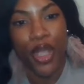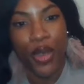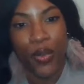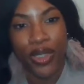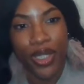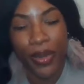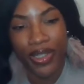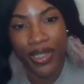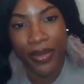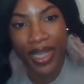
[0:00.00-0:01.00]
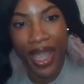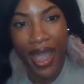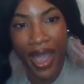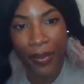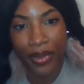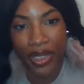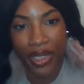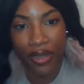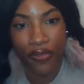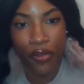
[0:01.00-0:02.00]
what's going to be
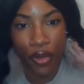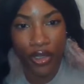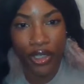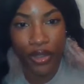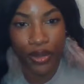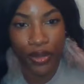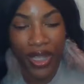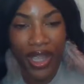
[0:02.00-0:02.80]
happening for you